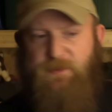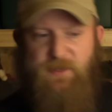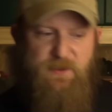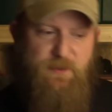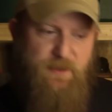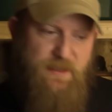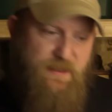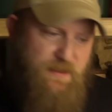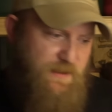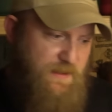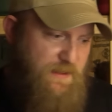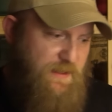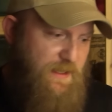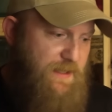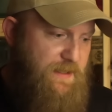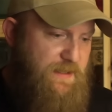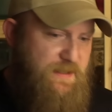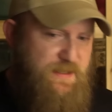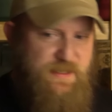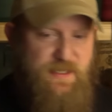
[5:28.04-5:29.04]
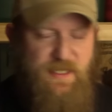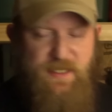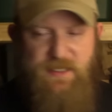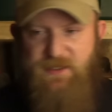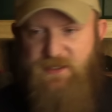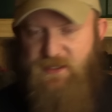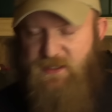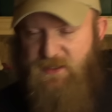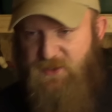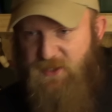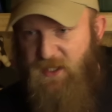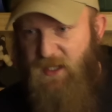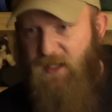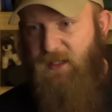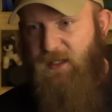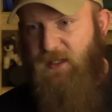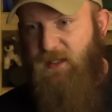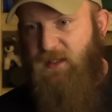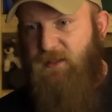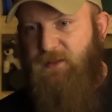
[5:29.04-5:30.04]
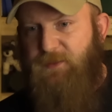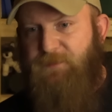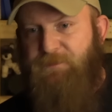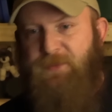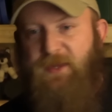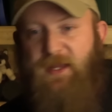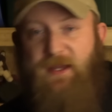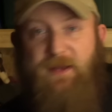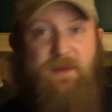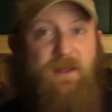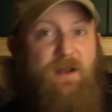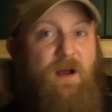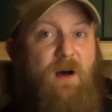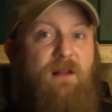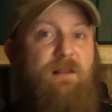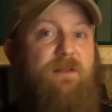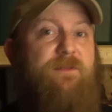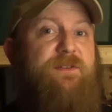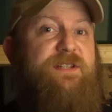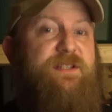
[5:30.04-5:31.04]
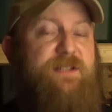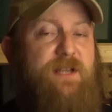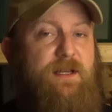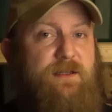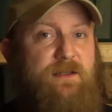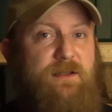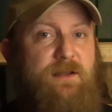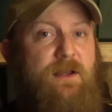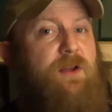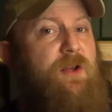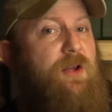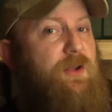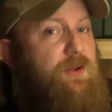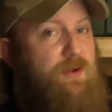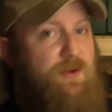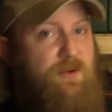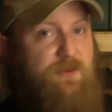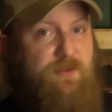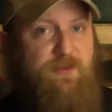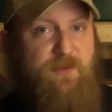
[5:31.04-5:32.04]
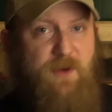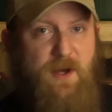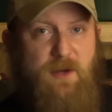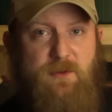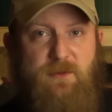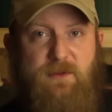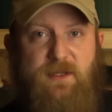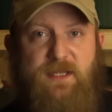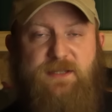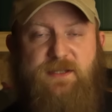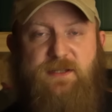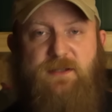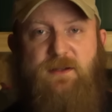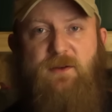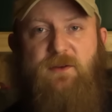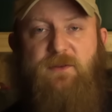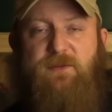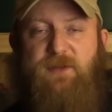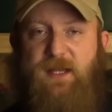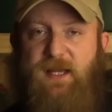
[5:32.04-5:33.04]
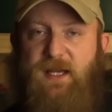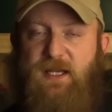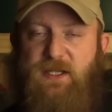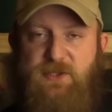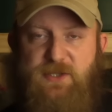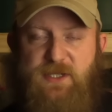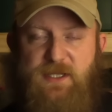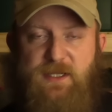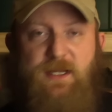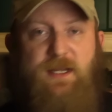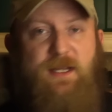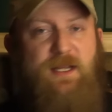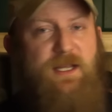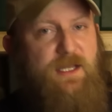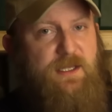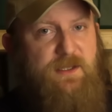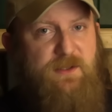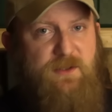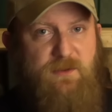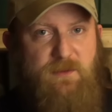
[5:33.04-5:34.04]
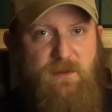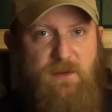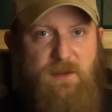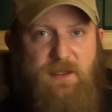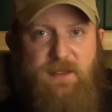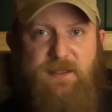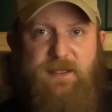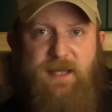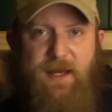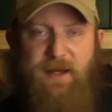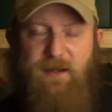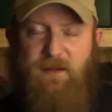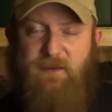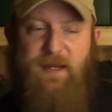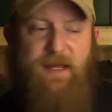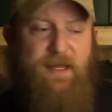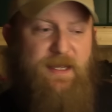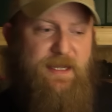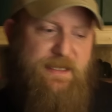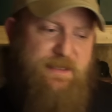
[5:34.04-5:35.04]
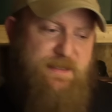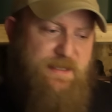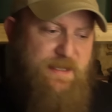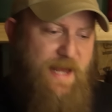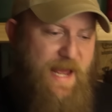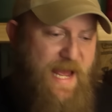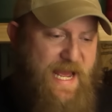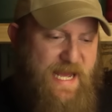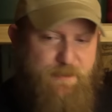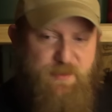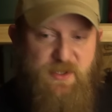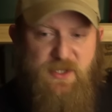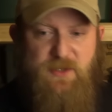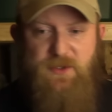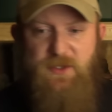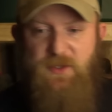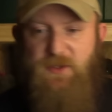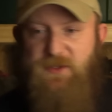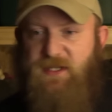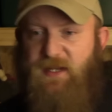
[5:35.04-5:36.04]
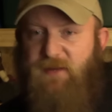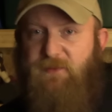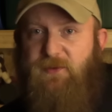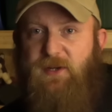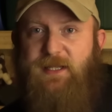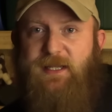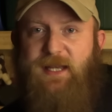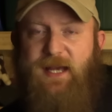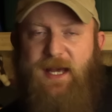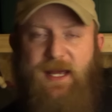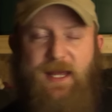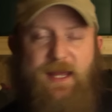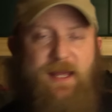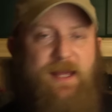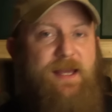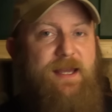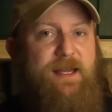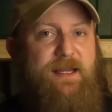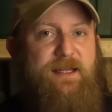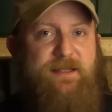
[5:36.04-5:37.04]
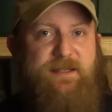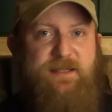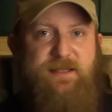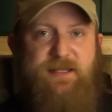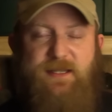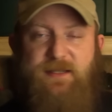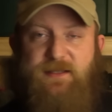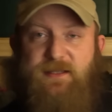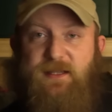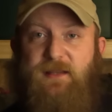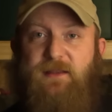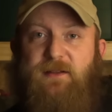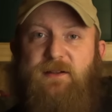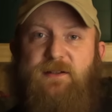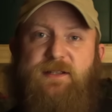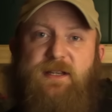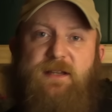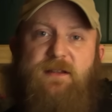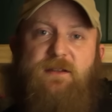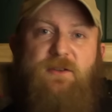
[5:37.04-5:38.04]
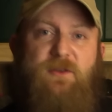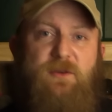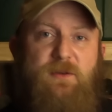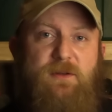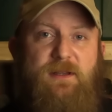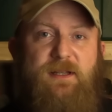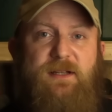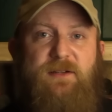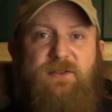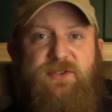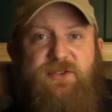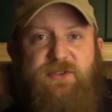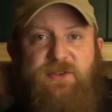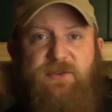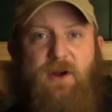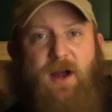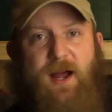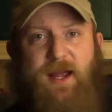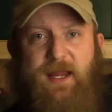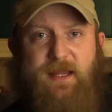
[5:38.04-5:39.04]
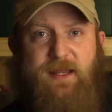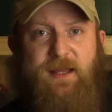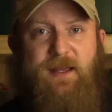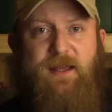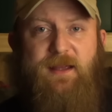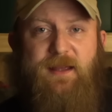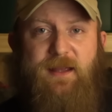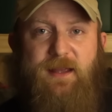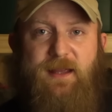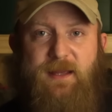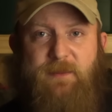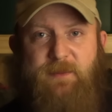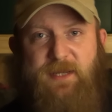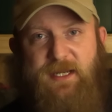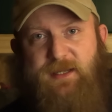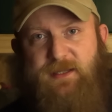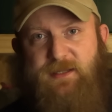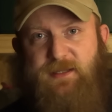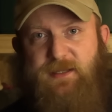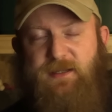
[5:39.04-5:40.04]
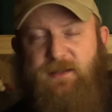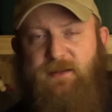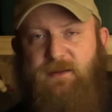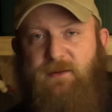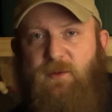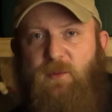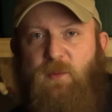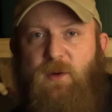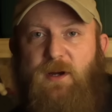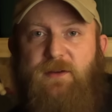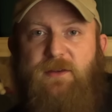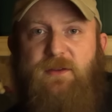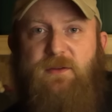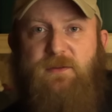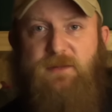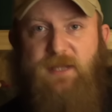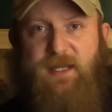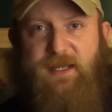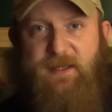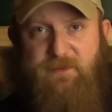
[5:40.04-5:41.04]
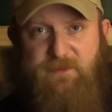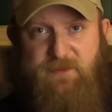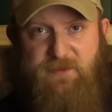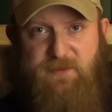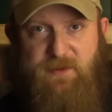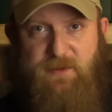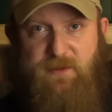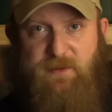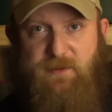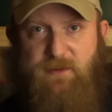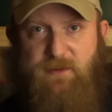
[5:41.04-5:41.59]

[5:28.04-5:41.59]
between the United States and China. And then all of a sudden, your phone gets a notification and you look down. It's an app you use every day and it says that there's a nuclear strike imminent where you live.